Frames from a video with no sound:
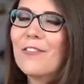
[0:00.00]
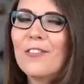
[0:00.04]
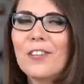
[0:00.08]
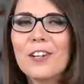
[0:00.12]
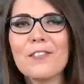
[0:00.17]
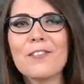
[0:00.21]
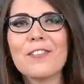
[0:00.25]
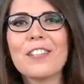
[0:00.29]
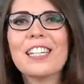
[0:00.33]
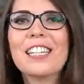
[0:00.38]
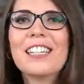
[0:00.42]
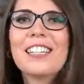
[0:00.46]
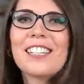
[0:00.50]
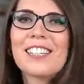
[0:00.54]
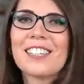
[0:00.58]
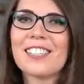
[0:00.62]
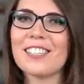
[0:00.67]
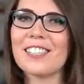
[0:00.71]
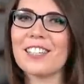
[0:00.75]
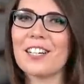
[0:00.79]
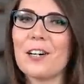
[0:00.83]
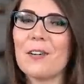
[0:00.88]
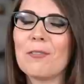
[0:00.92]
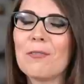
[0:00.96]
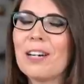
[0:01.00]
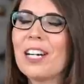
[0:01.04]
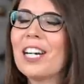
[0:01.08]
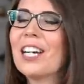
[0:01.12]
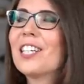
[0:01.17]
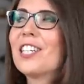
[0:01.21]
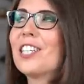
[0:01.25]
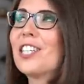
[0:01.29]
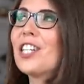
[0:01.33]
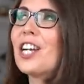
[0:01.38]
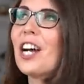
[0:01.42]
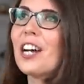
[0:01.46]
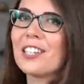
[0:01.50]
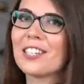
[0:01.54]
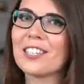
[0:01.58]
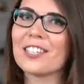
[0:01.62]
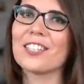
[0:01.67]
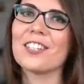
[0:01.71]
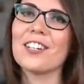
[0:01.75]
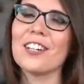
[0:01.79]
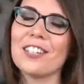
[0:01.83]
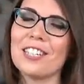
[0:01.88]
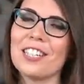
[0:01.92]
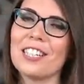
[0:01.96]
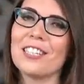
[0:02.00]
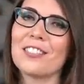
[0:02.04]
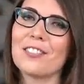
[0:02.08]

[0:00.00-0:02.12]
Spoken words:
15 years ago when I just got